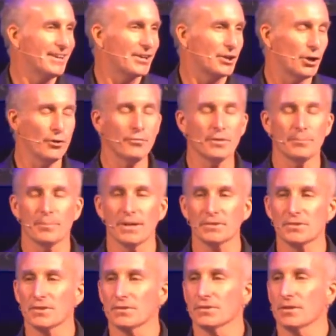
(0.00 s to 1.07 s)
COVID messed
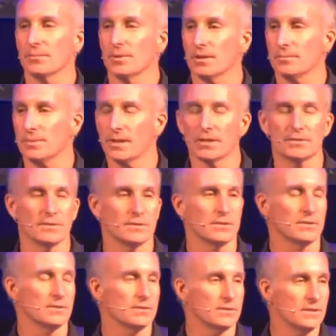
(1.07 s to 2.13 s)
us up not because it's a
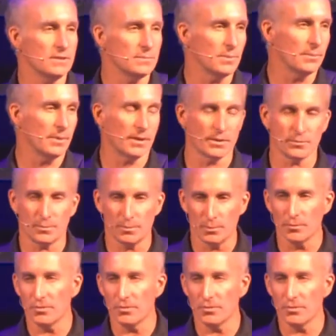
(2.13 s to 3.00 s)
disease, but because we moved the